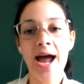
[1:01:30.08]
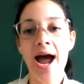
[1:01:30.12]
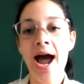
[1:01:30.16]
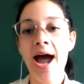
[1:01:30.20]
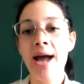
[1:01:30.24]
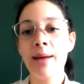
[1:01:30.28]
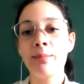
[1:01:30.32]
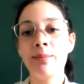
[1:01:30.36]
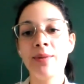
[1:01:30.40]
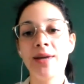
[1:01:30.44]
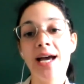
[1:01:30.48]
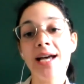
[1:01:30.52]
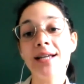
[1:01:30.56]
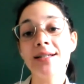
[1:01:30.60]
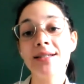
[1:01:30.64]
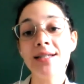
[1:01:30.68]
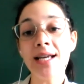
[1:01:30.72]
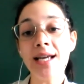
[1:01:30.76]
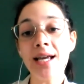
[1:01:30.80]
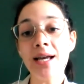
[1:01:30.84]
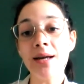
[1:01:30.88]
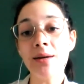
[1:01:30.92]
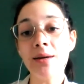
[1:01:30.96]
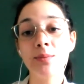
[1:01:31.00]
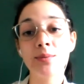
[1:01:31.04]
I'm guessing
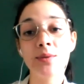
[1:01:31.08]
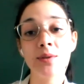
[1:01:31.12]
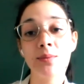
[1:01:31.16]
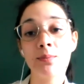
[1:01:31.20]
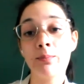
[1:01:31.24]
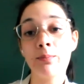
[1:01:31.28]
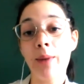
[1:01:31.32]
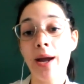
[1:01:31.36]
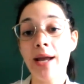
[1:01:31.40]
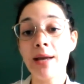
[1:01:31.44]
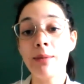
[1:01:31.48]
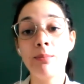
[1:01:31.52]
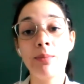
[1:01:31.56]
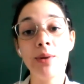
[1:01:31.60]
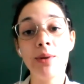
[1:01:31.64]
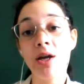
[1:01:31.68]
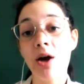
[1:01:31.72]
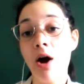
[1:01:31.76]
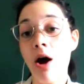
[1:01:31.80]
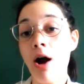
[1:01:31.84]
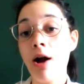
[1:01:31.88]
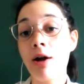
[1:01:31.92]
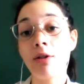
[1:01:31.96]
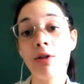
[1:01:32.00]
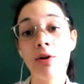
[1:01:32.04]
it might be a
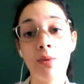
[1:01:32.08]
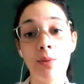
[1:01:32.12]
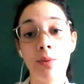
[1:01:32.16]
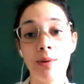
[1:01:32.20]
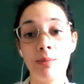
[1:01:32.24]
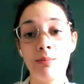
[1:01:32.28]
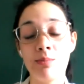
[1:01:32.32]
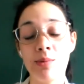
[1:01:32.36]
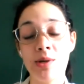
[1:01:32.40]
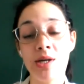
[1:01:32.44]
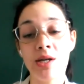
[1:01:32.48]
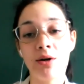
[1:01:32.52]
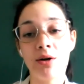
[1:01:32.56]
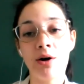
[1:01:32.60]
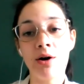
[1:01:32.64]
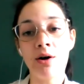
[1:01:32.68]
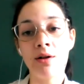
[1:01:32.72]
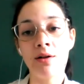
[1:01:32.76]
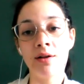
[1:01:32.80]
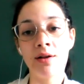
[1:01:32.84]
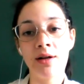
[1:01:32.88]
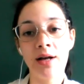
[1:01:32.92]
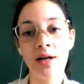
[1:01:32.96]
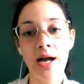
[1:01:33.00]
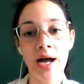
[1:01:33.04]
harlequin
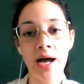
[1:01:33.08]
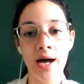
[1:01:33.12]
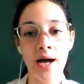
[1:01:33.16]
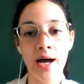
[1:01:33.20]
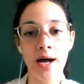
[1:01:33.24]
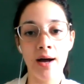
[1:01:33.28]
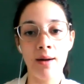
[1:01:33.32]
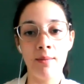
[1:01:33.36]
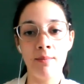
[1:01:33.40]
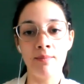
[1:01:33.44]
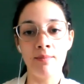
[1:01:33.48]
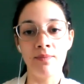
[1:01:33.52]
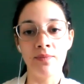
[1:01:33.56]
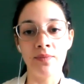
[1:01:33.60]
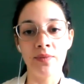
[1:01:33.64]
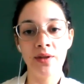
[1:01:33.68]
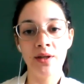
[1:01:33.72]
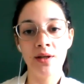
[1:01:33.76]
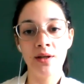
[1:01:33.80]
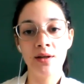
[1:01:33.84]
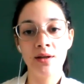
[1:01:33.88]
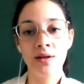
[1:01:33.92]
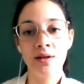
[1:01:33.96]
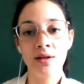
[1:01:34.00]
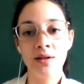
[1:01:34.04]
beetle. Um,
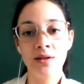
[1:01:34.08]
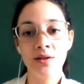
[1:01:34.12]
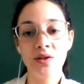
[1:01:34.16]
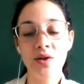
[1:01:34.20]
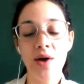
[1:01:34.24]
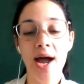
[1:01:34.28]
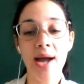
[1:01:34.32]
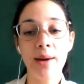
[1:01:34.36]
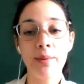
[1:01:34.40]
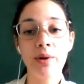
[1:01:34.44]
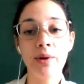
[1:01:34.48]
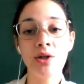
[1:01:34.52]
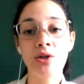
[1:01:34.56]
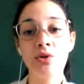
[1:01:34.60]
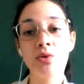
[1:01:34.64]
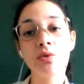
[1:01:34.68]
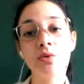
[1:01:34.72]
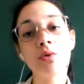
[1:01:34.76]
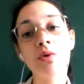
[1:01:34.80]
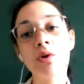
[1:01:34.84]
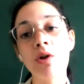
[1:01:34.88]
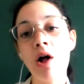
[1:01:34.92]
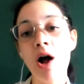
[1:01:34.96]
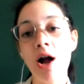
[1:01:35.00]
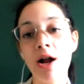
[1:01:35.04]
so I would
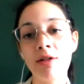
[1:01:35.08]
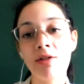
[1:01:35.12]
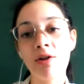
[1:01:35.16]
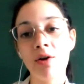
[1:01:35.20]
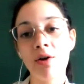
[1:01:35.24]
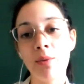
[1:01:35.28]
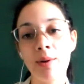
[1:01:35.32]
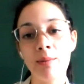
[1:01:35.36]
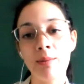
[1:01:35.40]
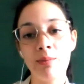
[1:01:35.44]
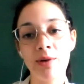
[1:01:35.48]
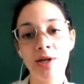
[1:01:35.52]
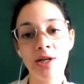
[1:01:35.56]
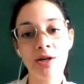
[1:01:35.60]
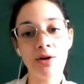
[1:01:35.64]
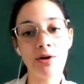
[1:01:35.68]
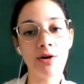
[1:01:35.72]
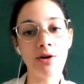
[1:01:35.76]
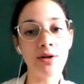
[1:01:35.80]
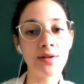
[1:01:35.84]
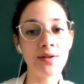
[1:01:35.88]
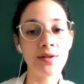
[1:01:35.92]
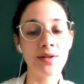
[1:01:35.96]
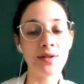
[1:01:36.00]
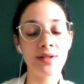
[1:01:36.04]
Google harlequin
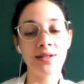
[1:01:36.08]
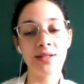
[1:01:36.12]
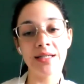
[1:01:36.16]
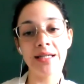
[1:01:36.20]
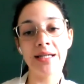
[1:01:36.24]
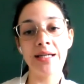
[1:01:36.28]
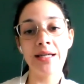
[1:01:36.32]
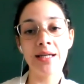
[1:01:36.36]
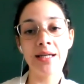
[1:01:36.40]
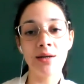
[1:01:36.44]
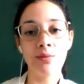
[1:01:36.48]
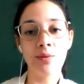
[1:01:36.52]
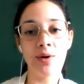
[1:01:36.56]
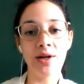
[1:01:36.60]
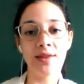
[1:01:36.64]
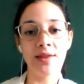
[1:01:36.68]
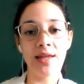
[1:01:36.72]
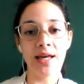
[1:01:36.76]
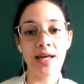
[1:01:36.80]
beetle. They're not